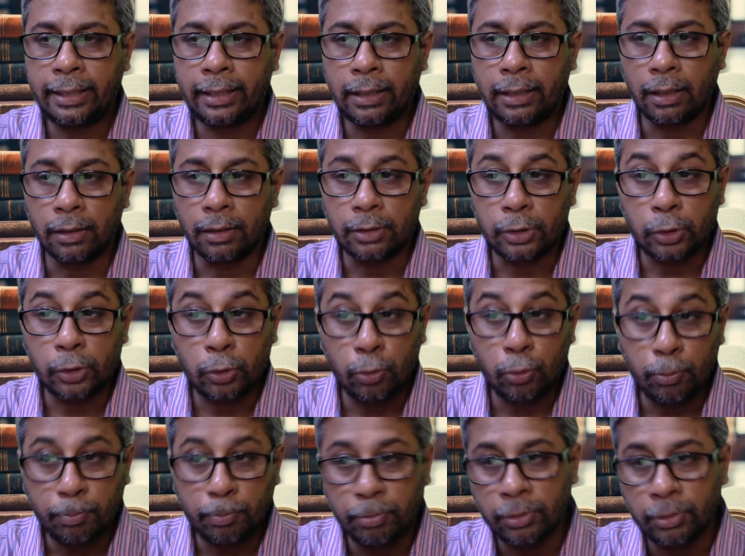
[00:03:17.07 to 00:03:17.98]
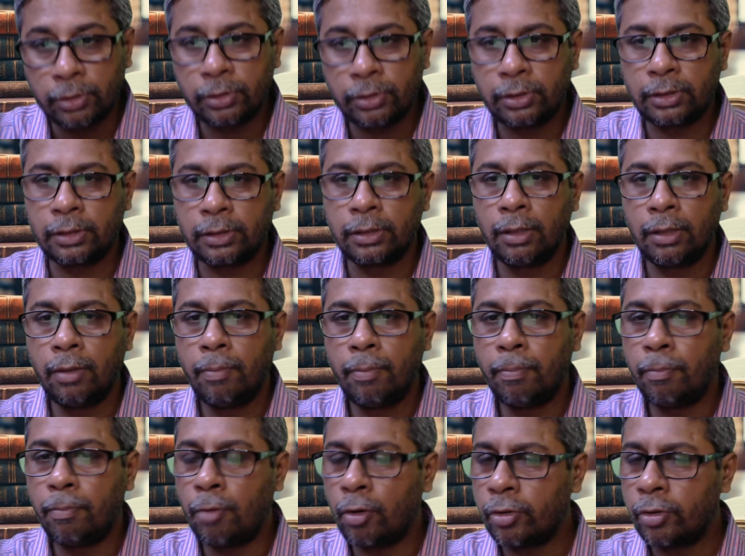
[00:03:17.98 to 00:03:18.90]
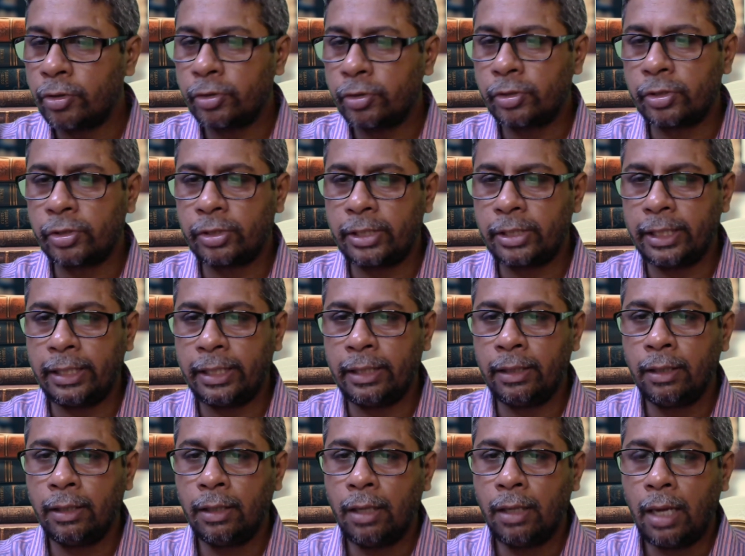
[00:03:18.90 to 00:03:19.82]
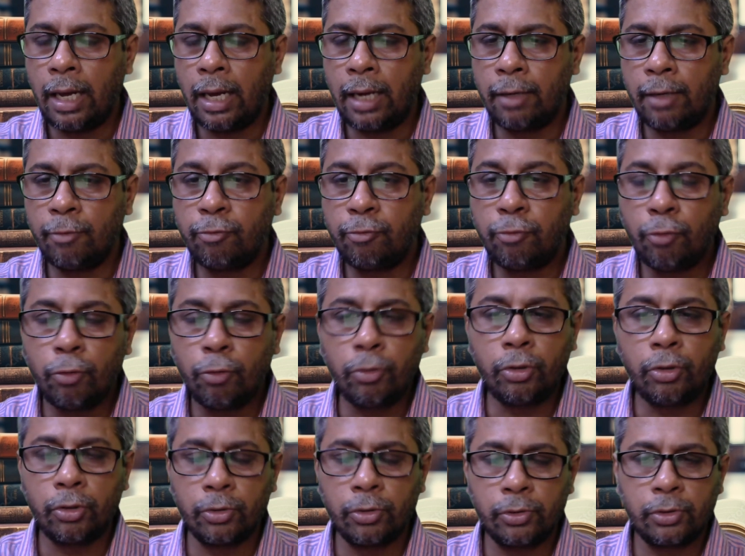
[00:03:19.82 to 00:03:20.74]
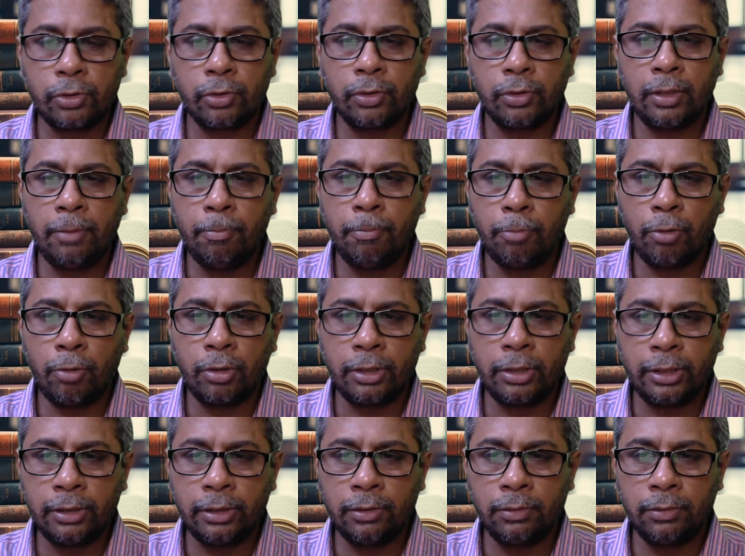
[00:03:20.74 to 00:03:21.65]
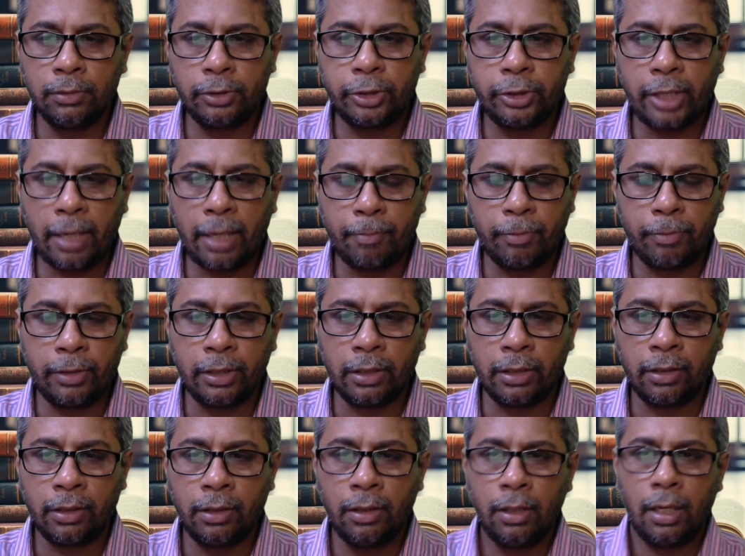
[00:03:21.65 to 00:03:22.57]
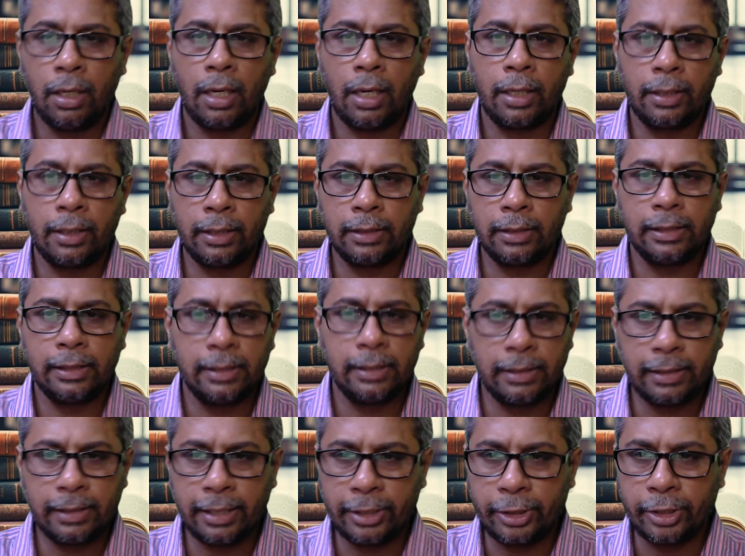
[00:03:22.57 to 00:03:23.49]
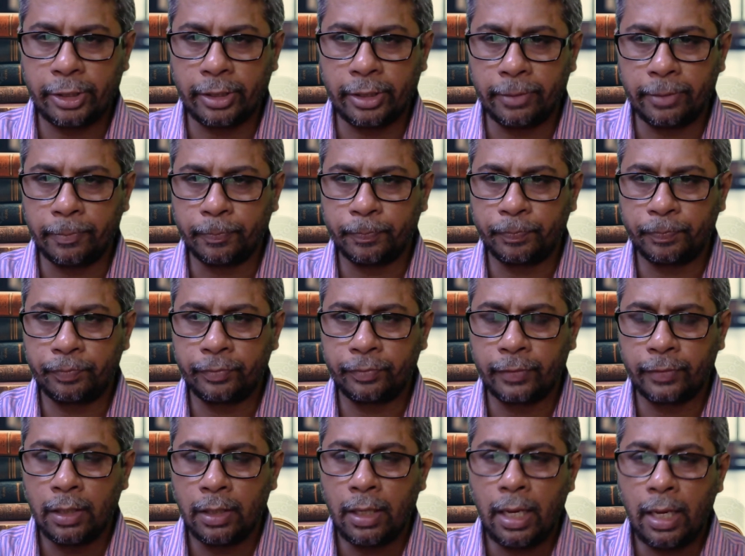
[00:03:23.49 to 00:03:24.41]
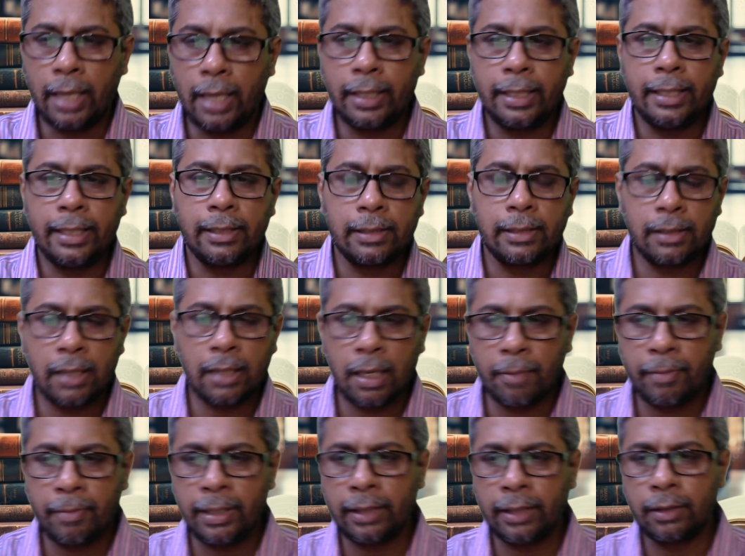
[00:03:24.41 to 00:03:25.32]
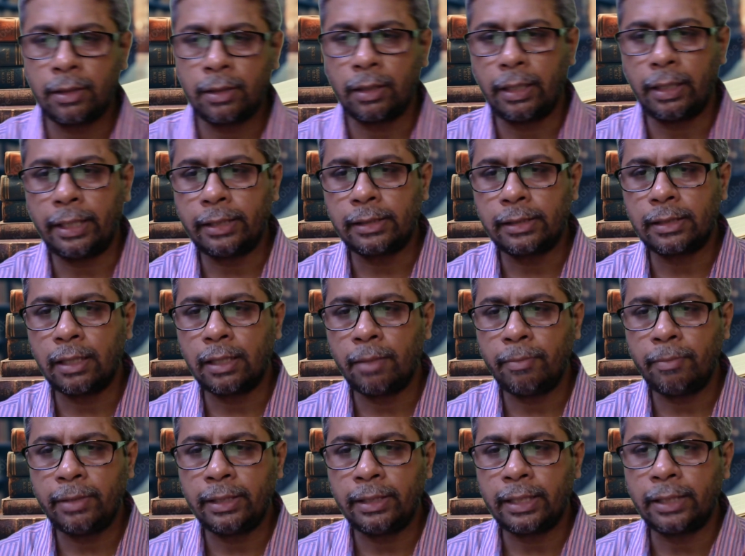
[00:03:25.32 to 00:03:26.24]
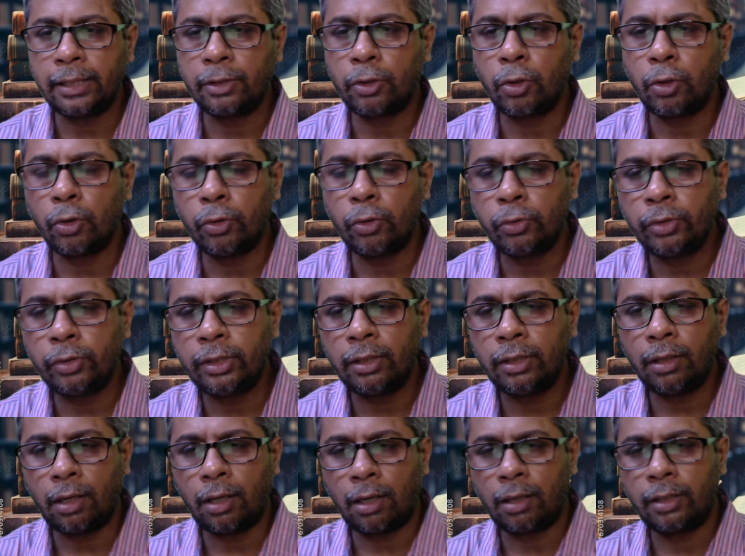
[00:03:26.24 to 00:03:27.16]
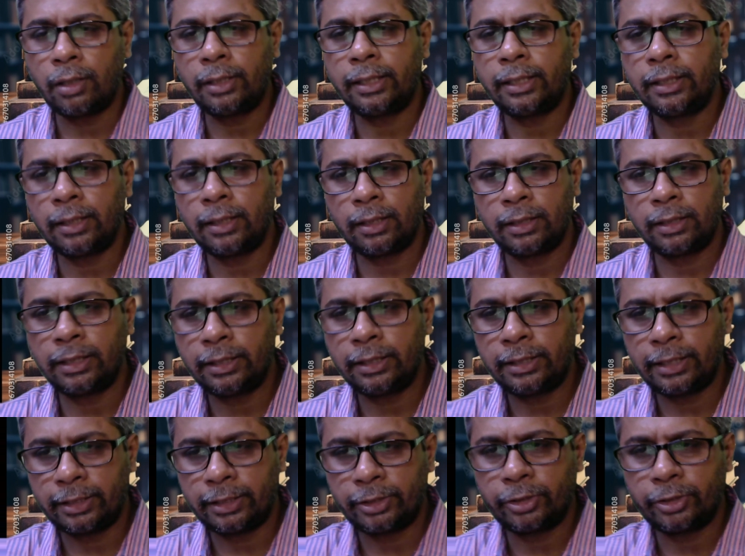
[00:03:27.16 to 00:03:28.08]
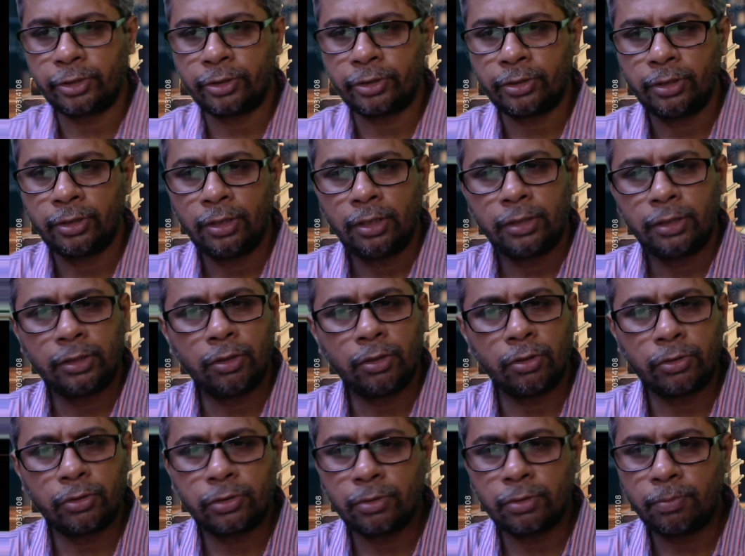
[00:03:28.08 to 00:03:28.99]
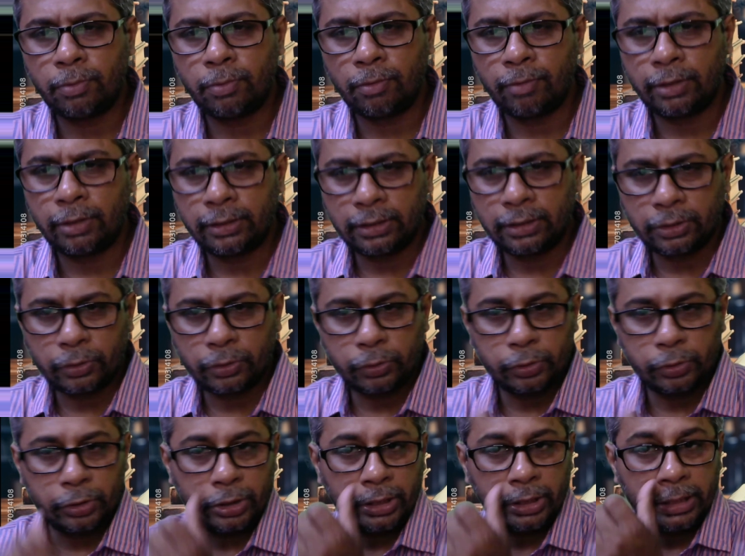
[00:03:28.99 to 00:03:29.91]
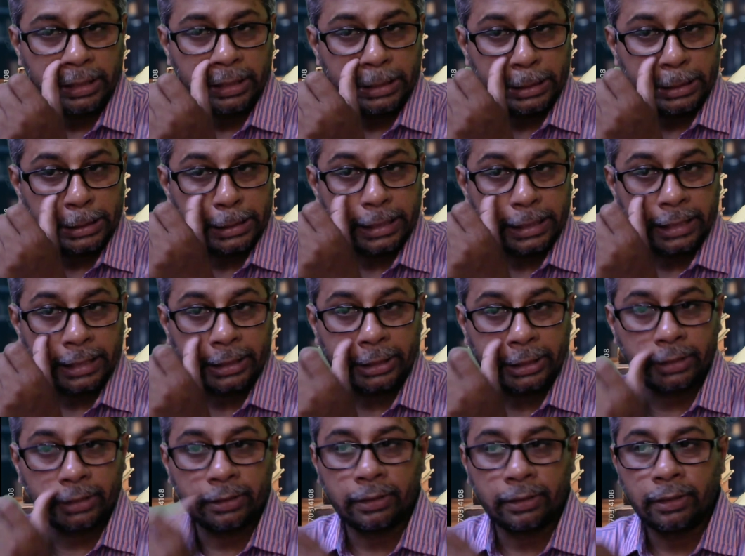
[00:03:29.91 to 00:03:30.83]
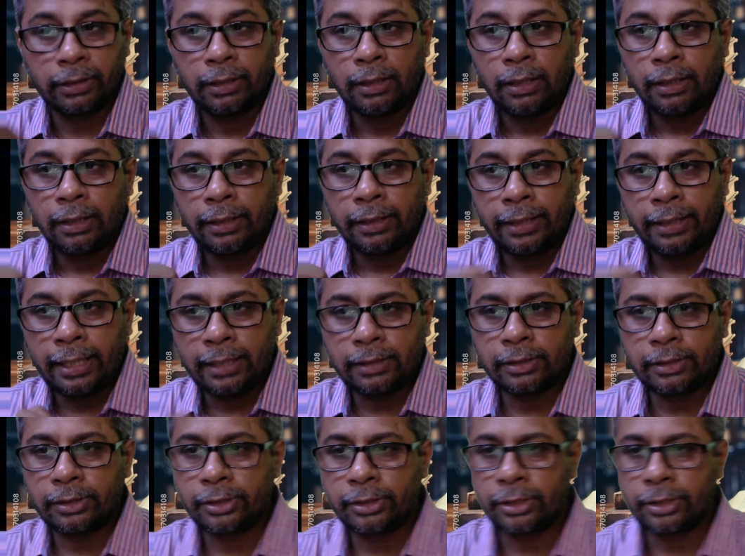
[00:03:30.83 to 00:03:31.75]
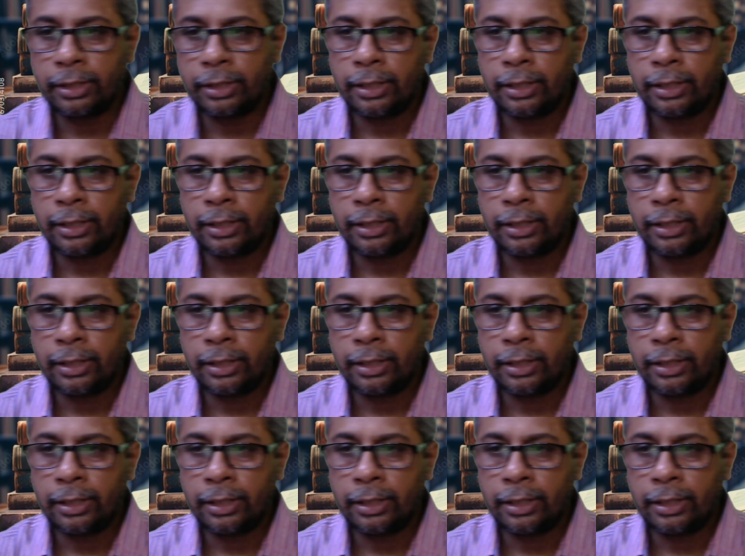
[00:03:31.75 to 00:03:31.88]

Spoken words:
stupas, monastery and fort, also the important chapter under this section. And Islamic and colonial art and architecture, they also provide the question in this section. Next